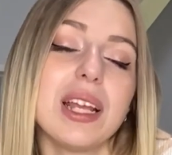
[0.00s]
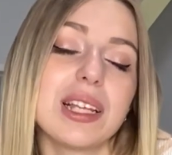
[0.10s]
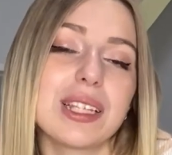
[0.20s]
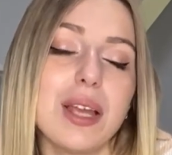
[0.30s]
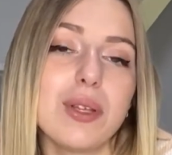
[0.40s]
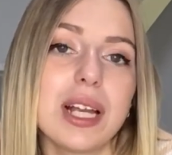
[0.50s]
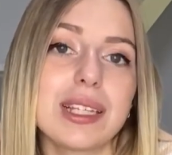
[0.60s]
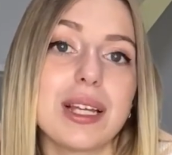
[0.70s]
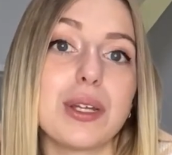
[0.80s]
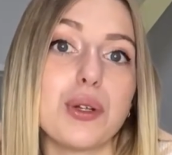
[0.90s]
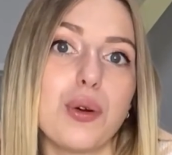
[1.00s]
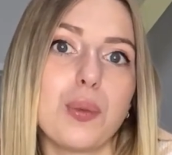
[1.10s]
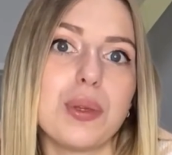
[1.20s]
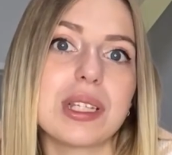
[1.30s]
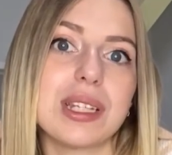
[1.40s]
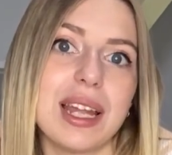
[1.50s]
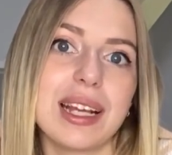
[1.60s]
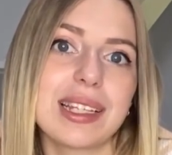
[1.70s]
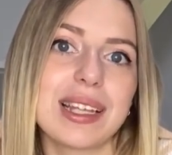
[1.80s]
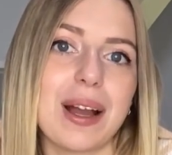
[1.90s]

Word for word: Stay with us and don't miss next